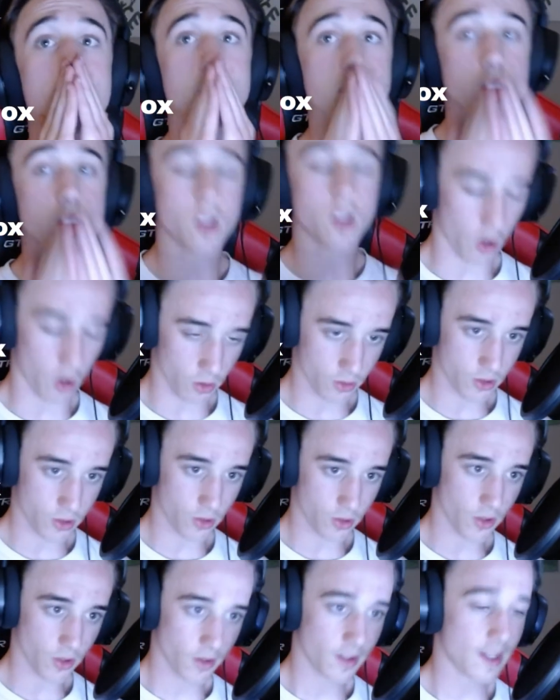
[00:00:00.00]
Carl's
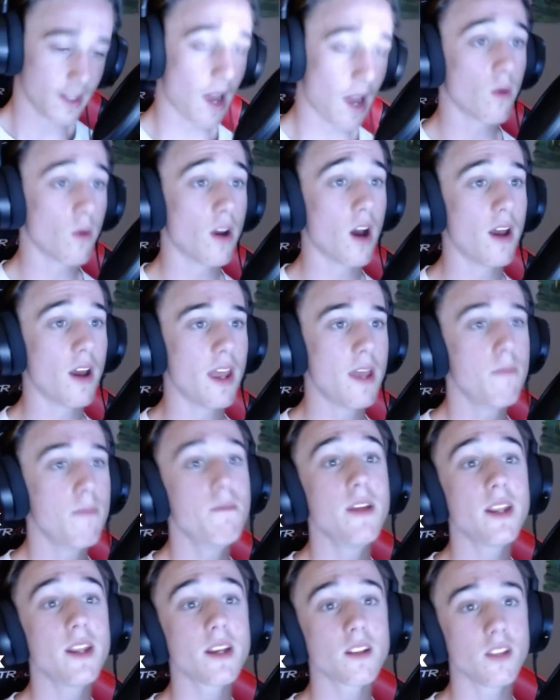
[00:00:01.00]
Jr. Now,
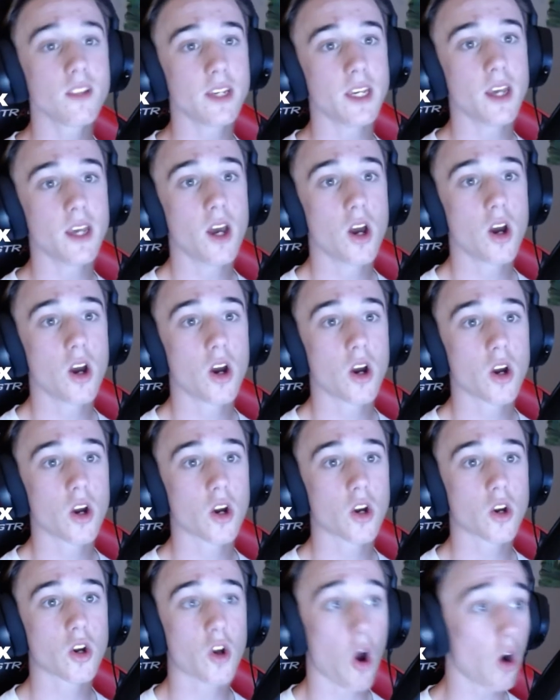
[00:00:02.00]
admittingly,
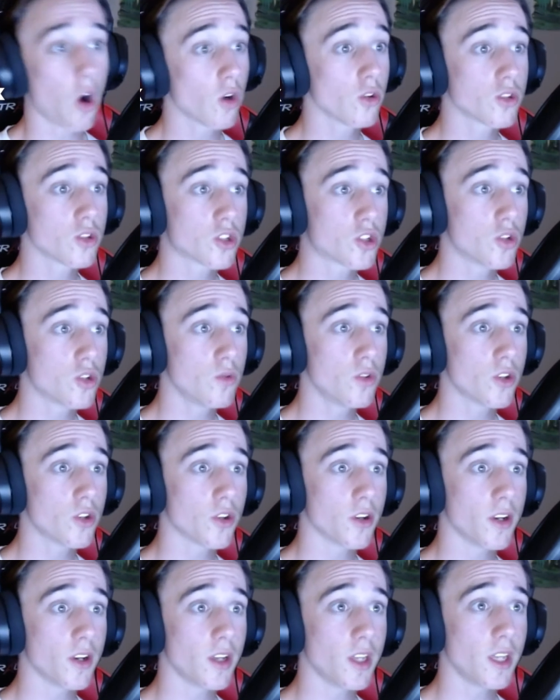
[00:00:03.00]
Carl's
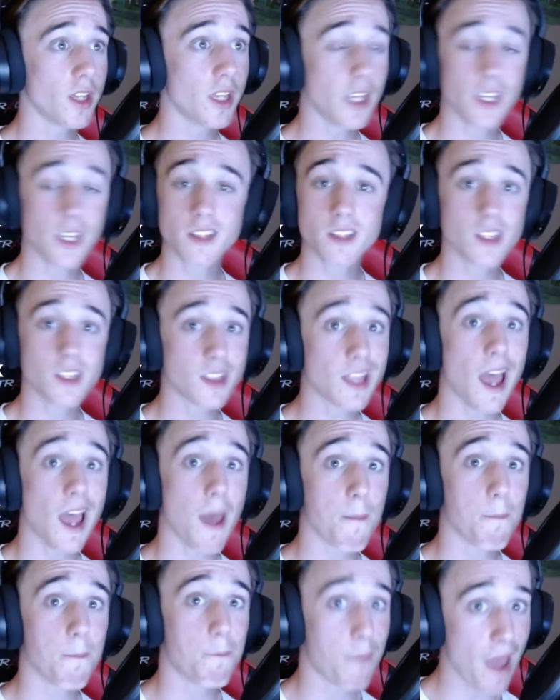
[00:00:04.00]
Jr. isn't
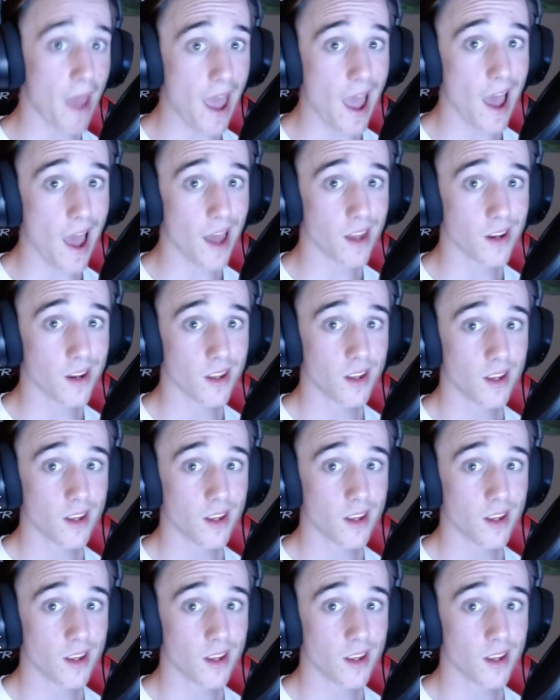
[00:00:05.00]
that bad.